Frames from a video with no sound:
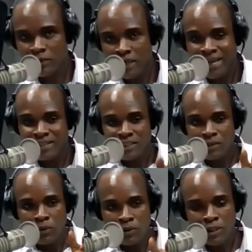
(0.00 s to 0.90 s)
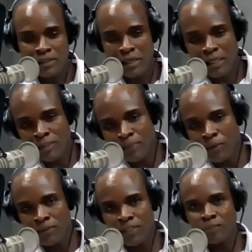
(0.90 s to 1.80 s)
means I still want to explore
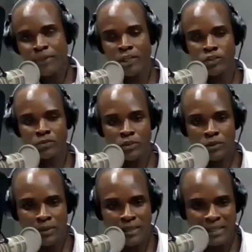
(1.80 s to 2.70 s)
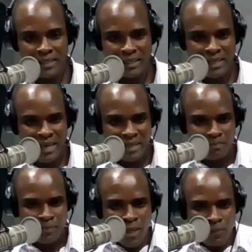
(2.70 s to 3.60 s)
the spectrum. So can
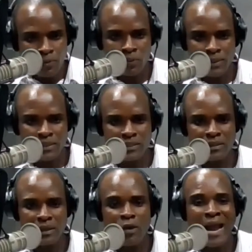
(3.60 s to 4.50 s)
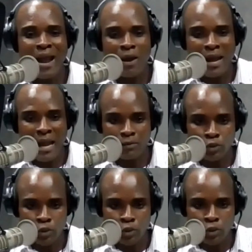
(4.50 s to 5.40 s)
people with
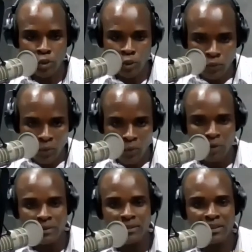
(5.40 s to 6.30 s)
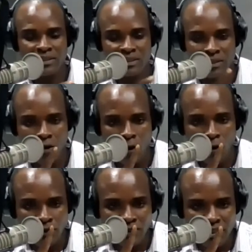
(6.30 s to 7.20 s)
outgrow this
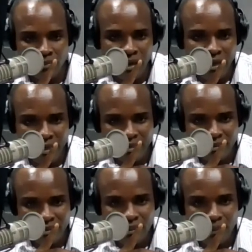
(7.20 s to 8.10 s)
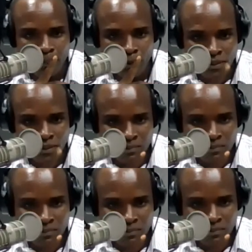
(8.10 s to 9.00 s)
autism? Is it a
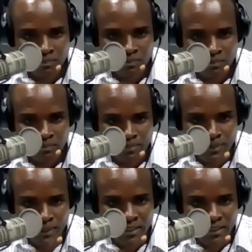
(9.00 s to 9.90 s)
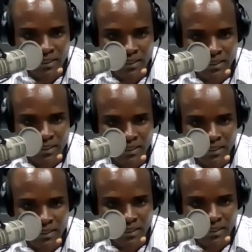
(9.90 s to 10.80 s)
possibility
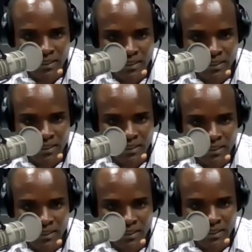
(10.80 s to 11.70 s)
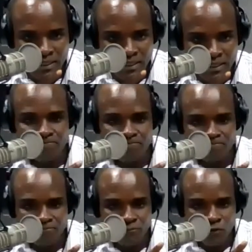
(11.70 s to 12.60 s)
if they're given the
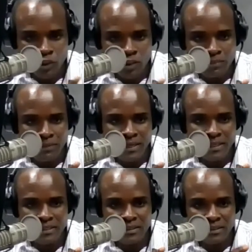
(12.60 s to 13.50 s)
right kind of